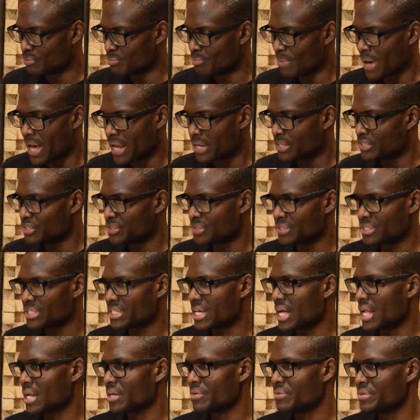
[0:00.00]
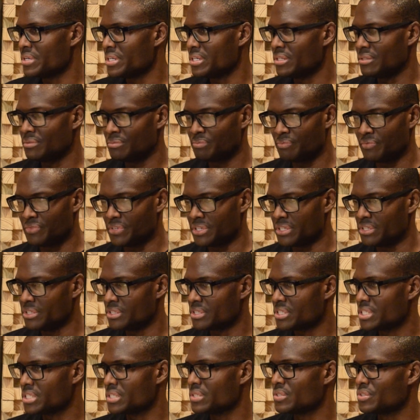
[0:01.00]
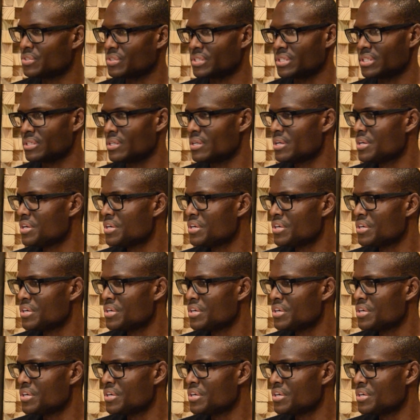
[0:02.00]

manage your salary, feed your children.